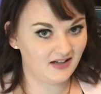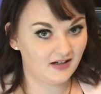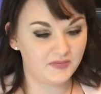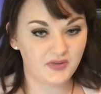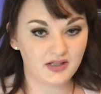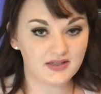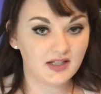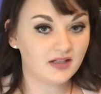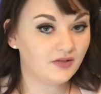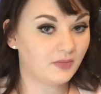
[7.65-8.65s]
I'm the
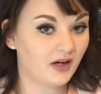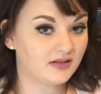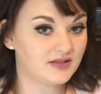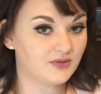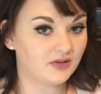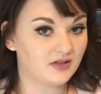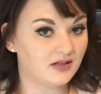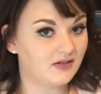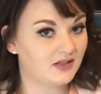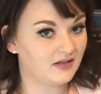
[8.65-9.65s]
Executive Practice
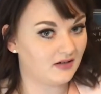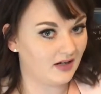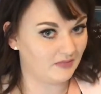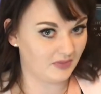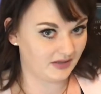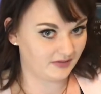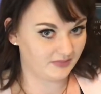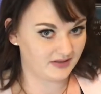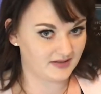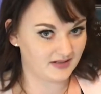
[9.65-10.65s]
Coordinator here at Butler
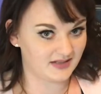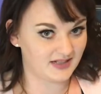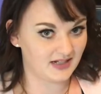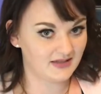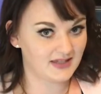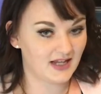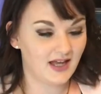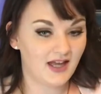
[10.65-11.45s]
Wills and Estates,